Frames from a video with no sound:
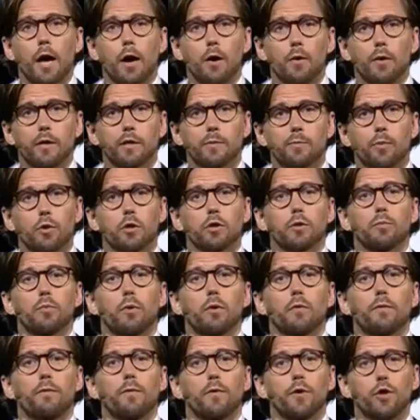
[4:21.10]
it's possible
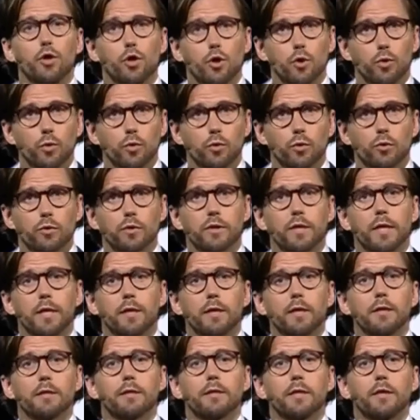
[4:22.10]
for you to see
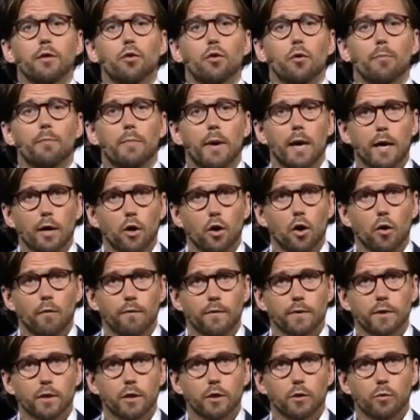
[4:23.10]
this in your back
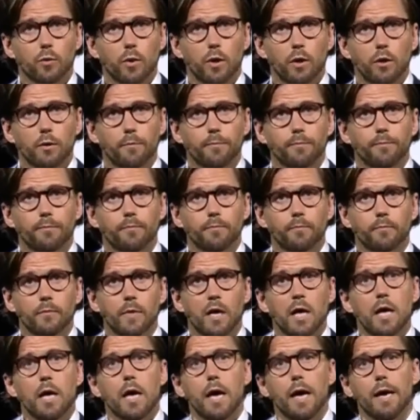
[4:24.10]
office as well.
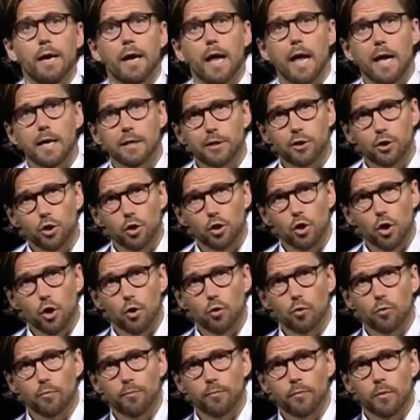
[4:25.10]
And as you know,
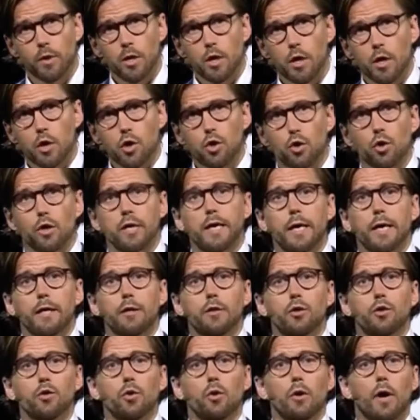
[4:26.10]
you get
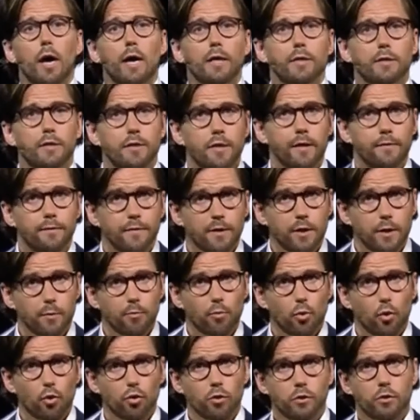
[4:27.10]
your activity
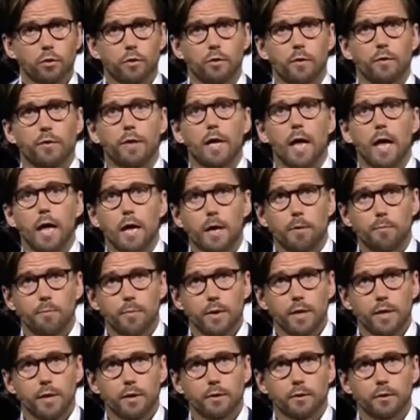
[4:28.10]
points, the
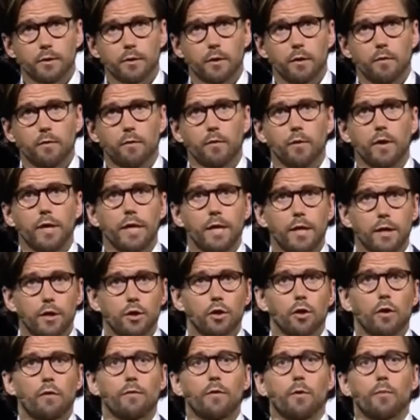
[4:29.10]
APs, for each
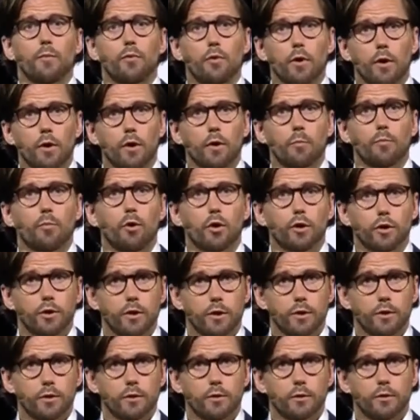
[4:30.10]
of the product
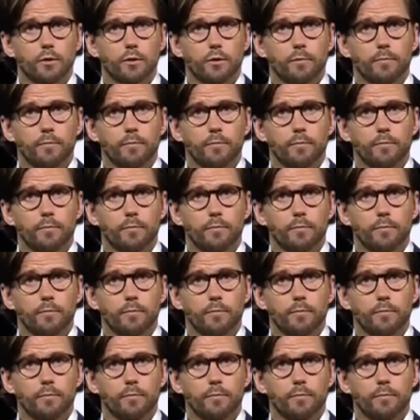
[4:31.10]
purchases.